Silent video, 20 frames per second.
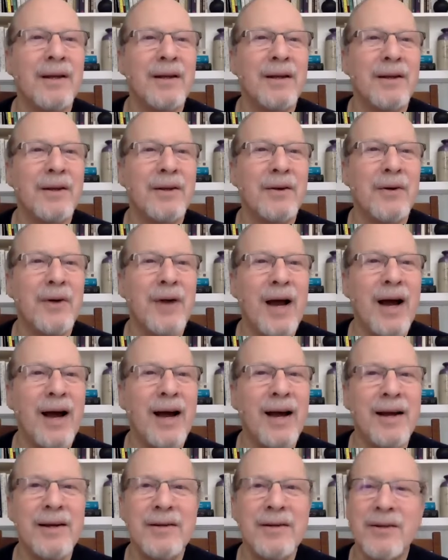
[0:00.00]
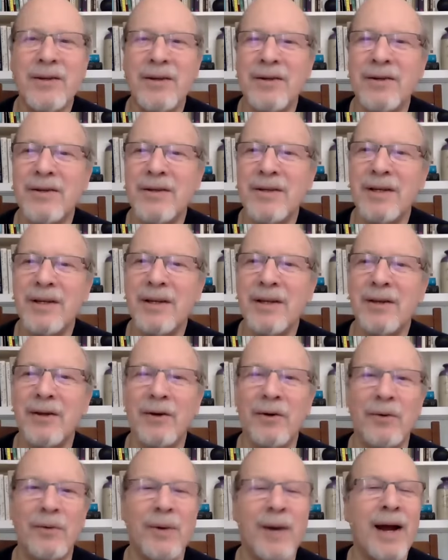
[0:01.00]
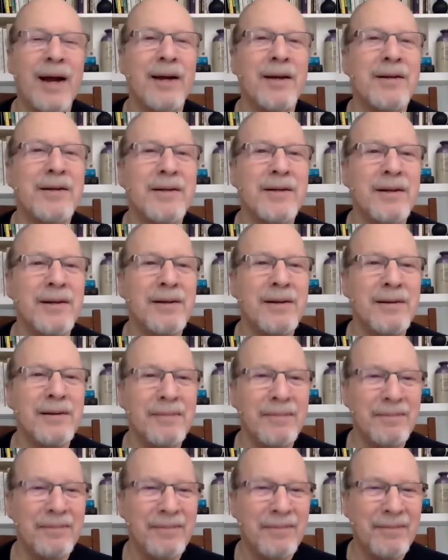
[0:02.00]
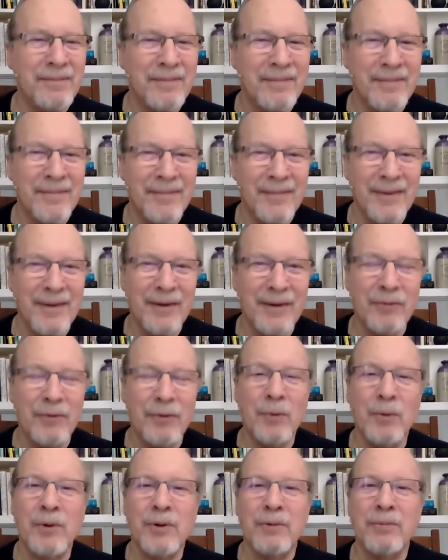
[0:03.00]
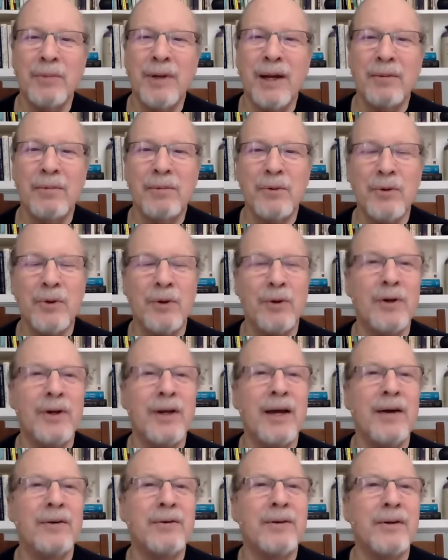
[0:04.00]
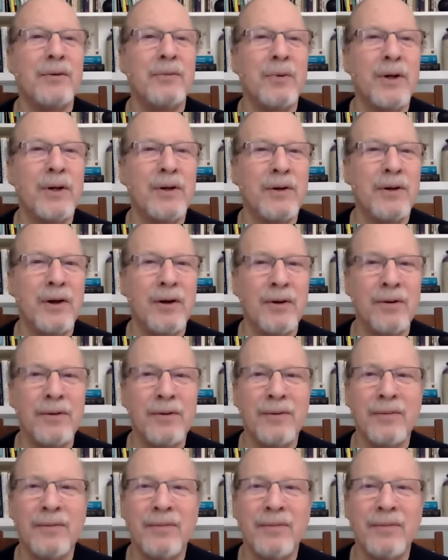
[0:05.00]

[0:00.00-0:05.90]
your eyes can see the horizon if you were to be able to look out the window